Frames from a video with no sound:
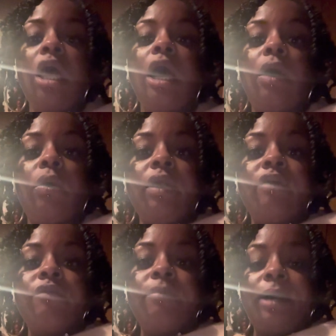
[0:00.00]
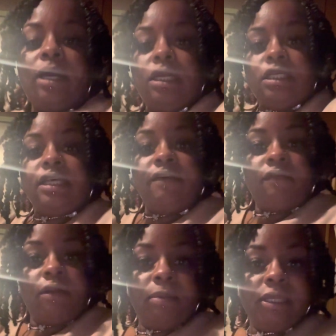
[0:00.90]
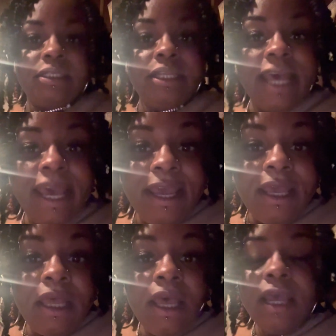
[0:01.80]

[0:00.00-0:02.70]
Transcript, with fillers: i hope everybody is having a blessed day